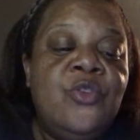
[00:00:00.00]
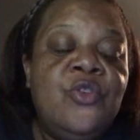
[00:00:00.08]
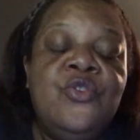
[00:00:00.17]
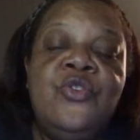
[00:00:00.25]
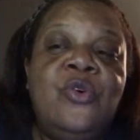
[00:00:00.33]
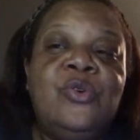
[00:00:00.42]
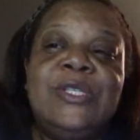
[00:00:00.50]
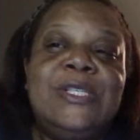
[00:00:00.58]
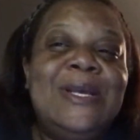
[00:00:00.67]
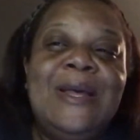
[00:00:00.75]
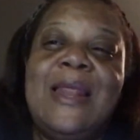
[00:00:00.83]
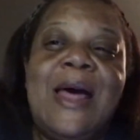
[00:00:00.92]
You don't
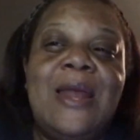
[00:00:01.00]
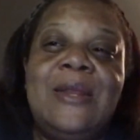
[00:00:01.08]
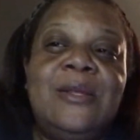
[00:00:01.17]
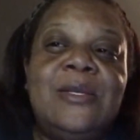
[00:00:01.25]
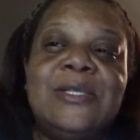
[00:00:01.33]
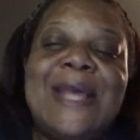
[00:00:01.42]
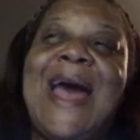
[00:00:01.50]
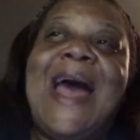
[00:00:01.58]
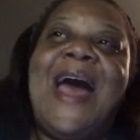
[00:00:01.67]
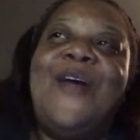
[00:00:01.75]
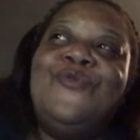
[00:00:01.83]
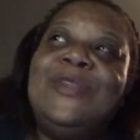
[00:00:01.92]
see a lot of this.
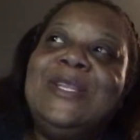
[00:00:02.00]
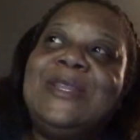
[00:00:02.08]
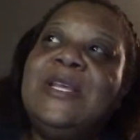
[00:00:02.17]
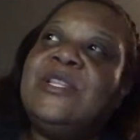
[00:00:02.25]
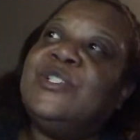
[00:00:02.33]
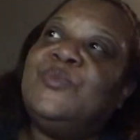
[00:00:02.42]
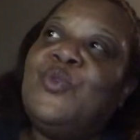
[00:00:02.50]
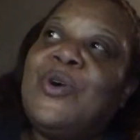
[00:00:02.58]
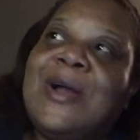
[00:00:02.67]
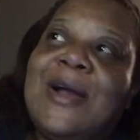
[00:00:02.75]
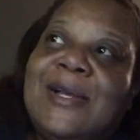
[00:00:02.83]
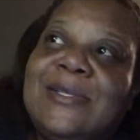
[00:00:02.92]
I really think there's more
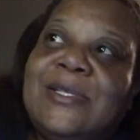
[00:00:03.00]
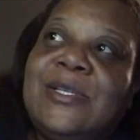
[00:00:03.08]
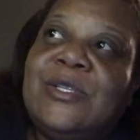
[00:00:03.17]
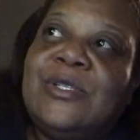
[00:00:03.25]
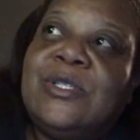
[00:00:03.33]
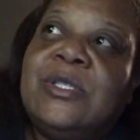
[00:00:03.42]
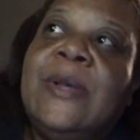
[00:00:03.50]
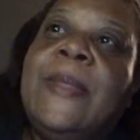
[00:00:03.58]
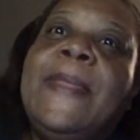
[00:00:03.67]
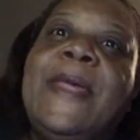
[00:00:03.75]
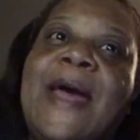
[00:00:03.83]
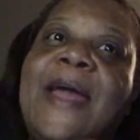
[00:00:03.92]
continents.
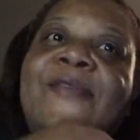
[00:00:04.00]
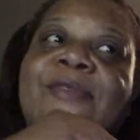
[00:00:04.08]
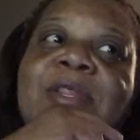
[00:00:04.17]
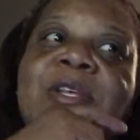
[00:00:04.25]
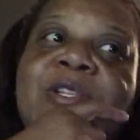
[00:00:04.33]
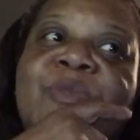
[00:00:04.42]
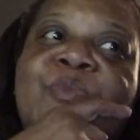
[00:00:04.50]
I even think there's